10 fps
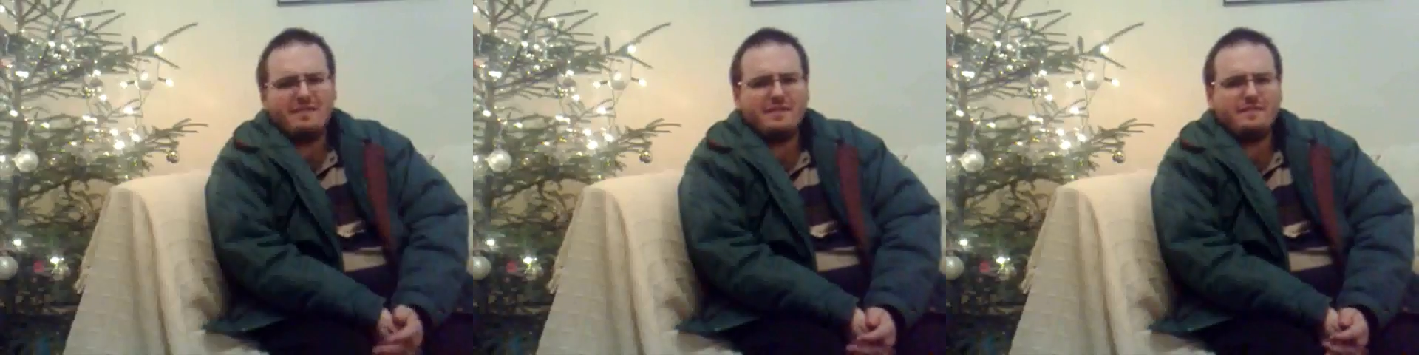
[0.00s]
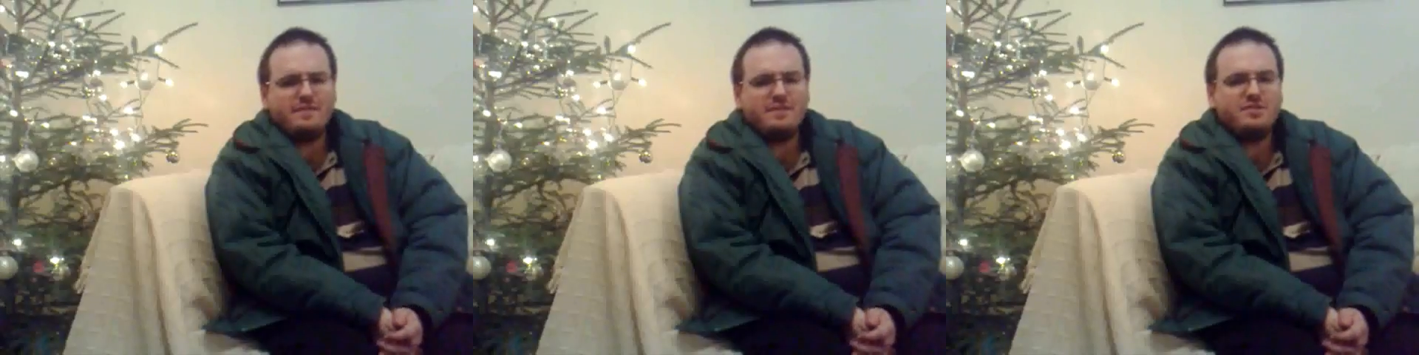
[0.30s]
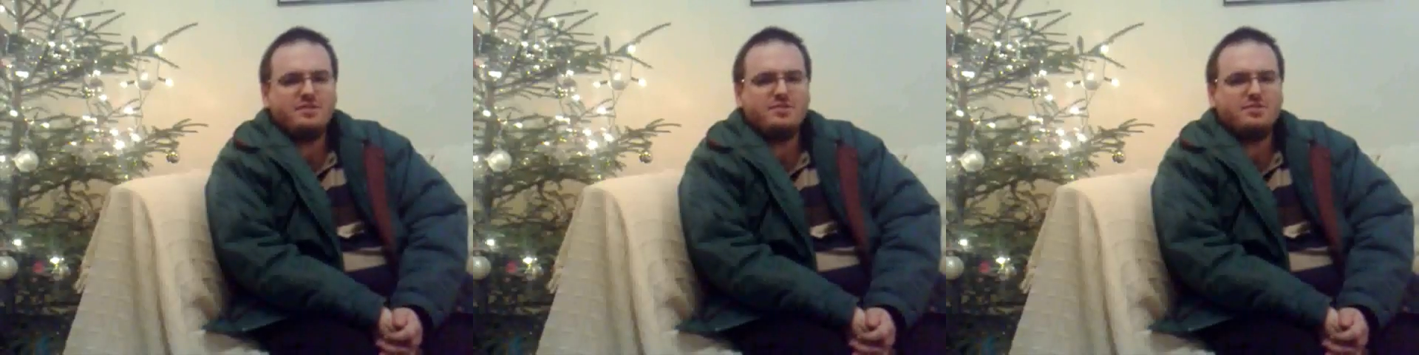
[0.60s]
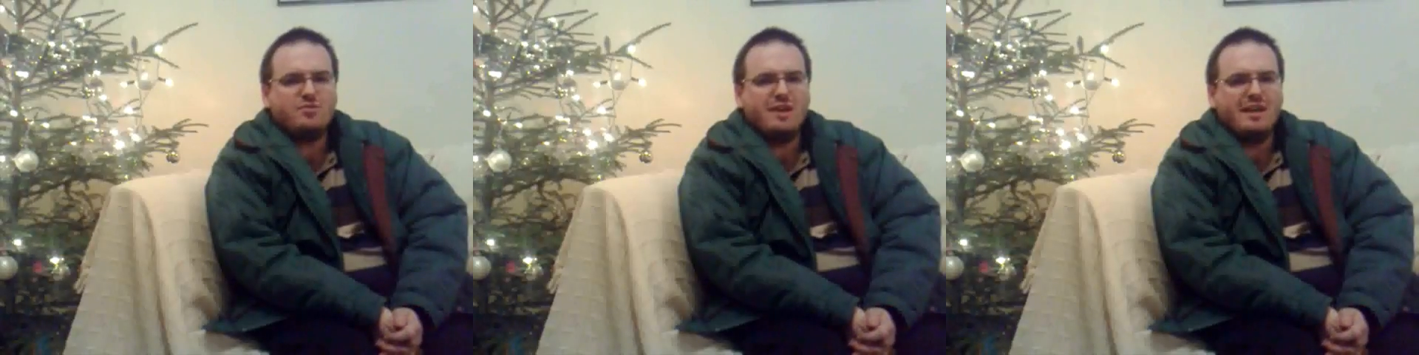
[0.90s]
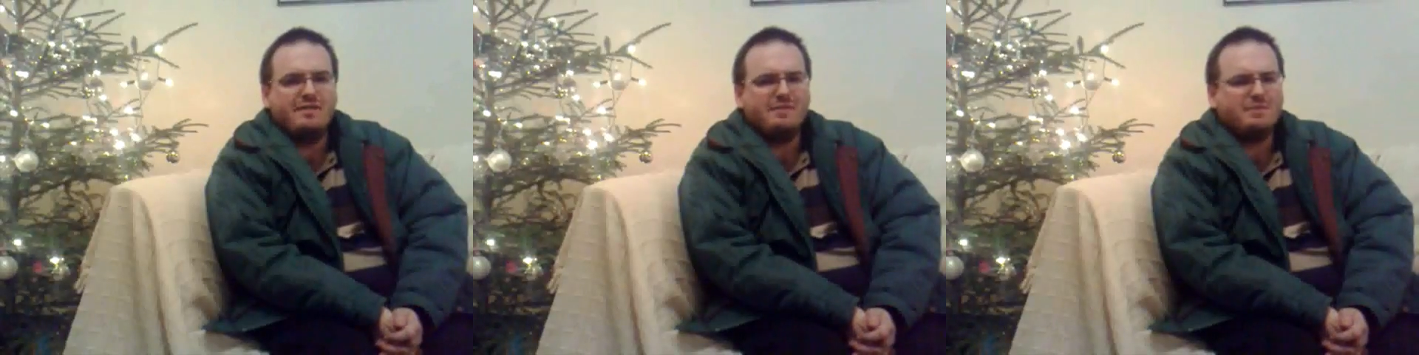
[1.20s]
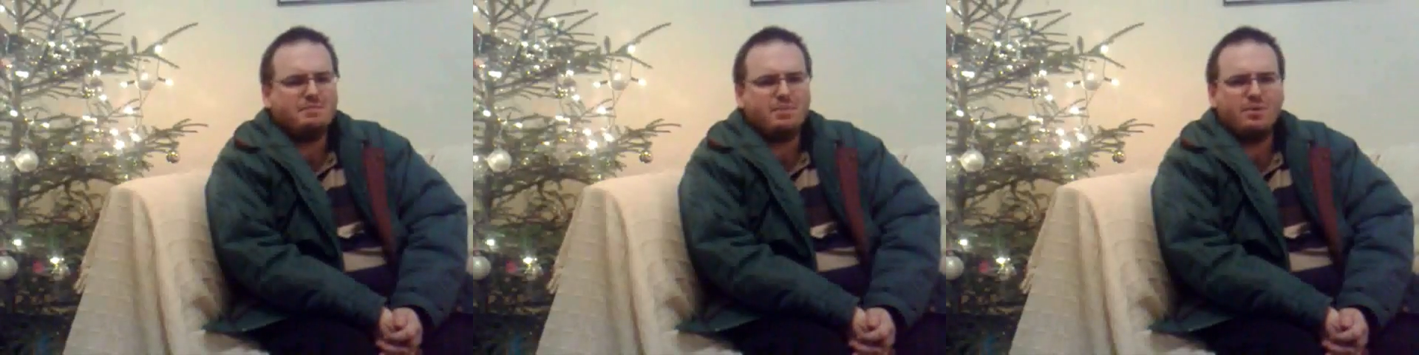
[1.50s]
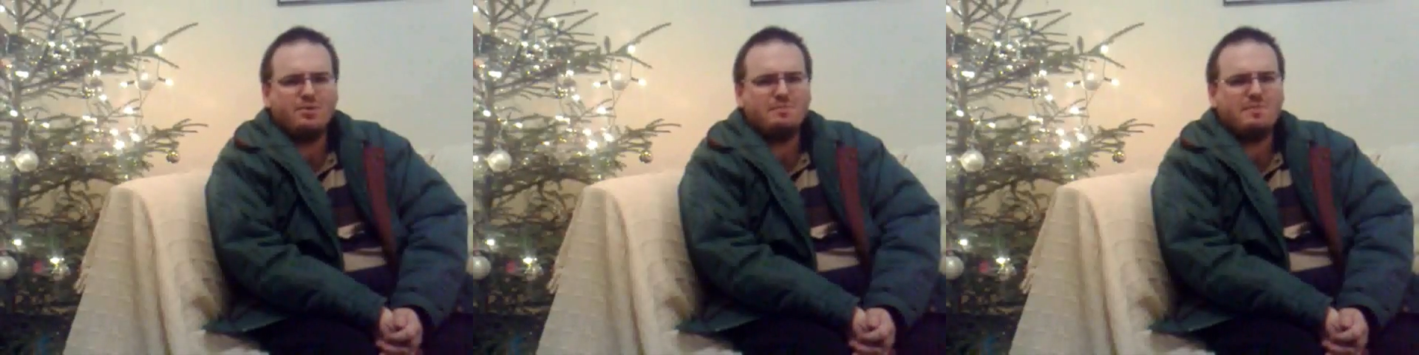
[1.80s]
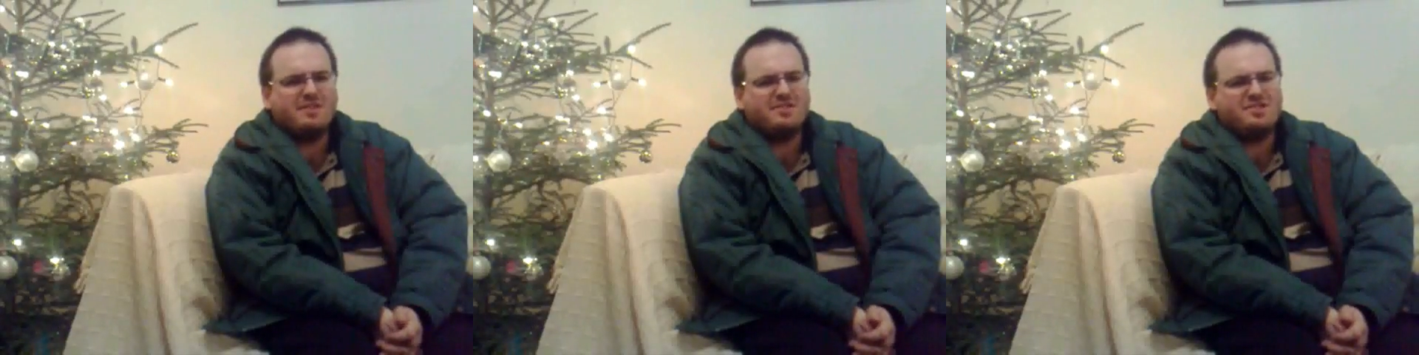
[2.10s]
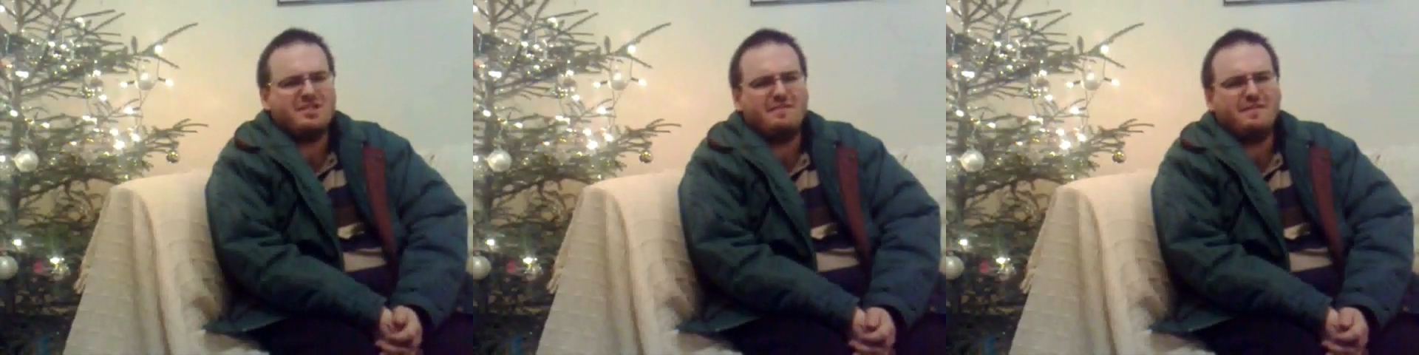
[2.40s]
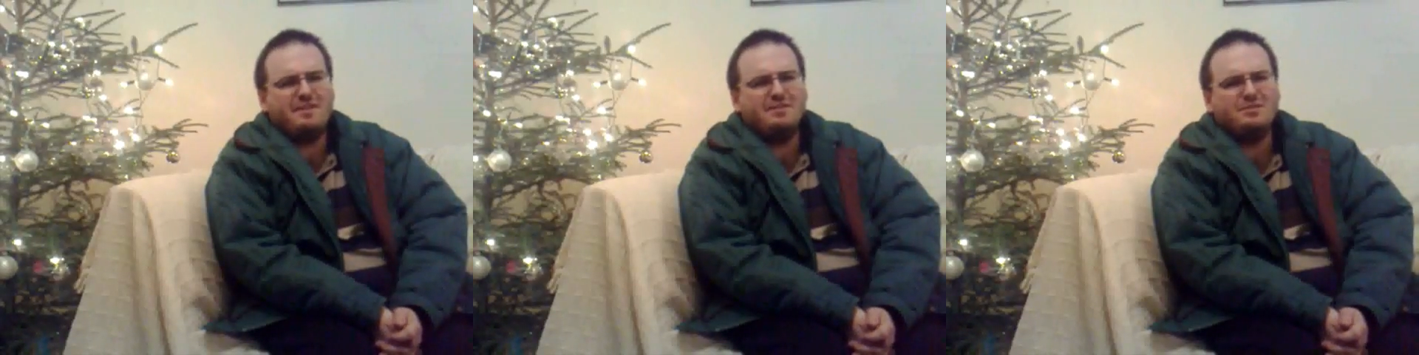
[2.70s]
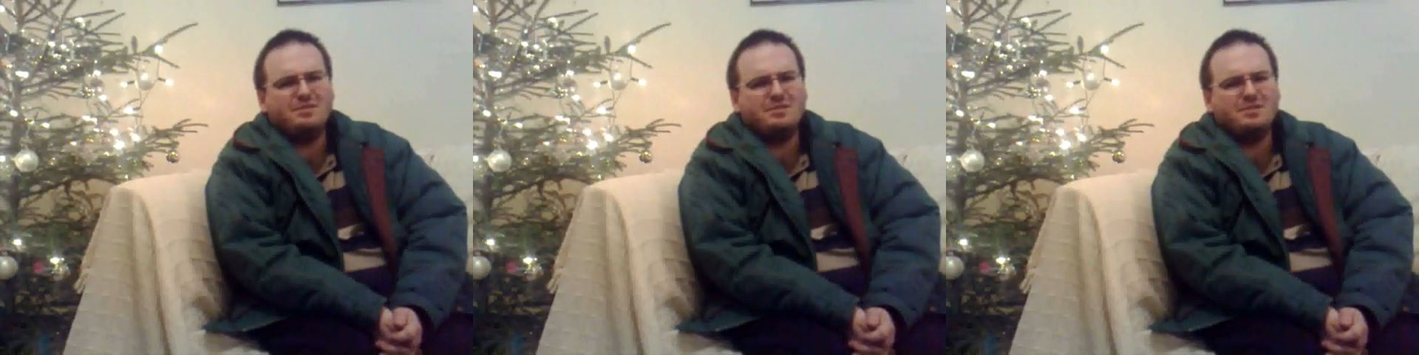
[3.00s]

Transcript: have any friends in Australia and it was postmarked Sheffield.